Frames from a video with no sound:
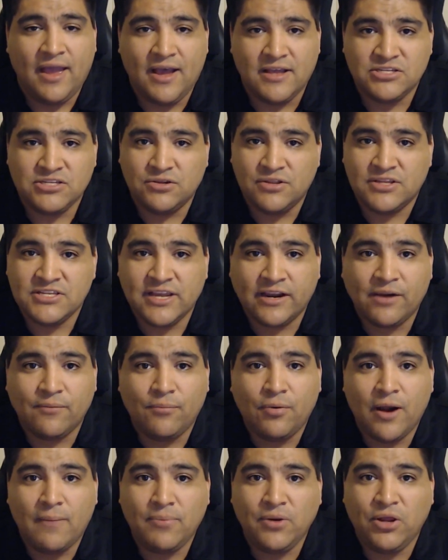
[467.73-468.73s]
So the second
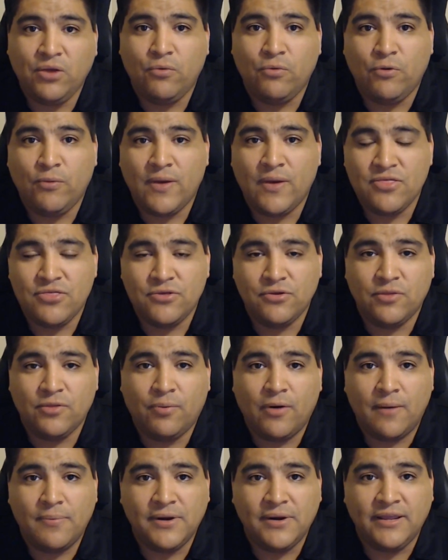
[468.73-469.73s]
property, we went through the
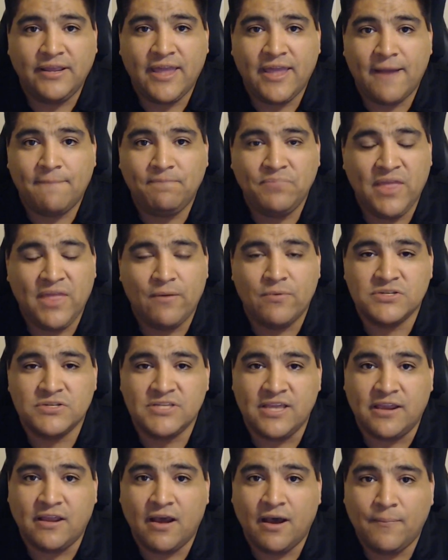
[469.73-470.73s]
property again. It was
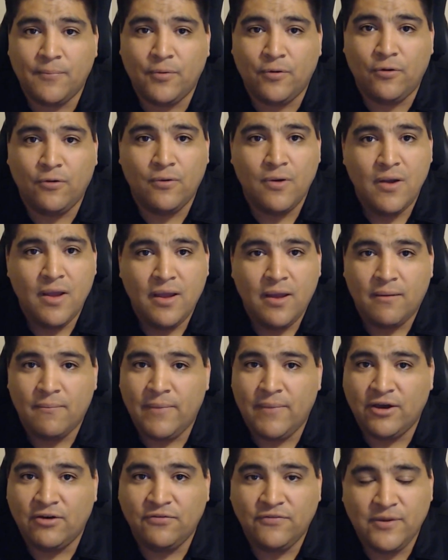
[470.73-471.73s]
a couple,
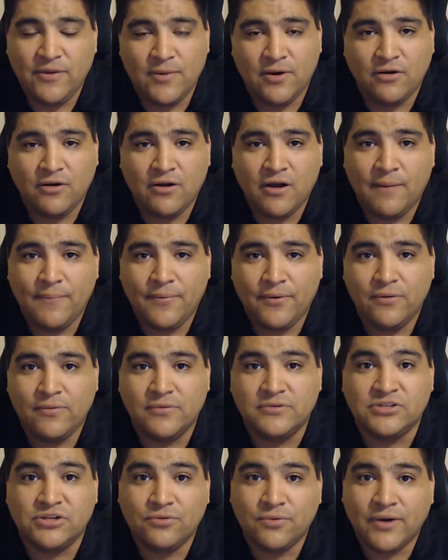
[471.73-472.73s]
male-female couple. It
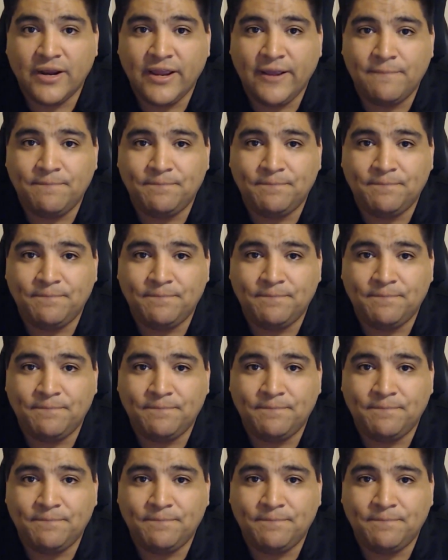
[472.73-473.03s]
was great.